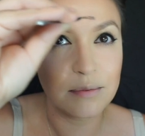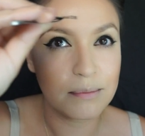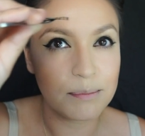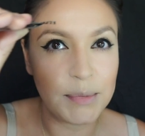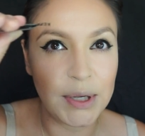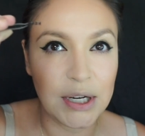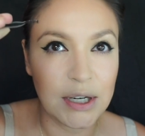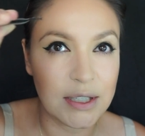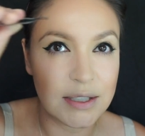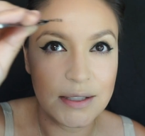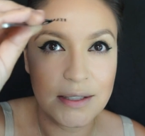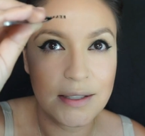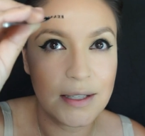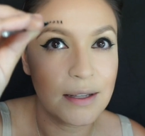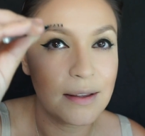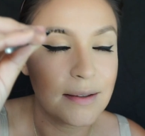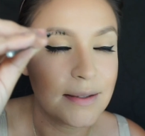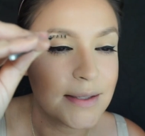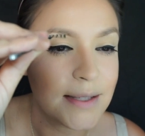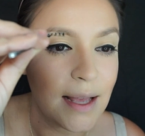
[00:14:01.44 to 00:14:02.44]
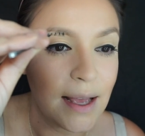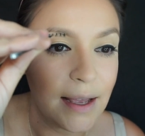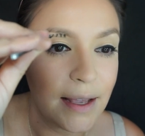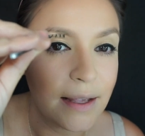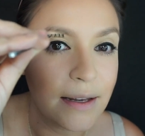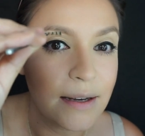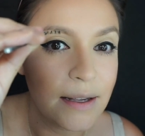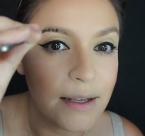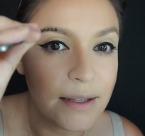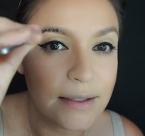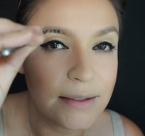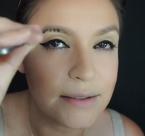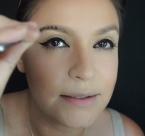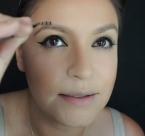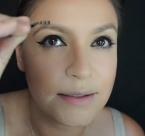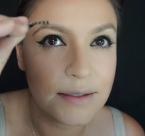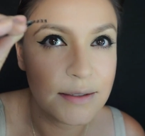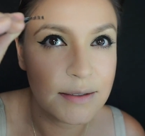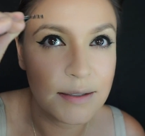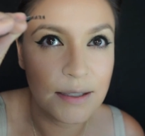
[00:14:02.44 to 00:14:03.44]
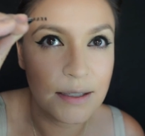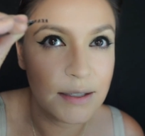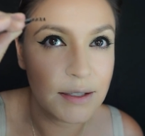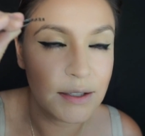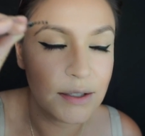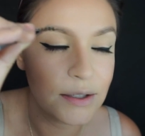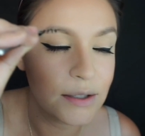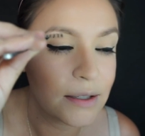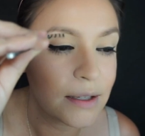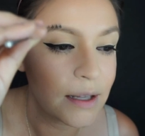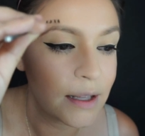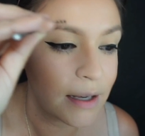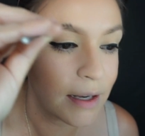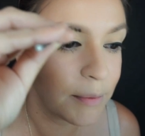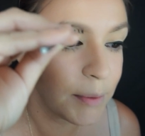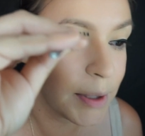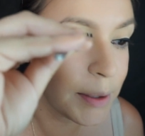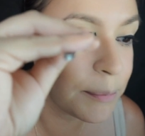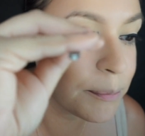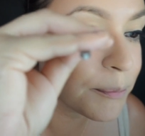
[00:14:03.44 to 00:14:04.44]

mirror's to the side, and anyway.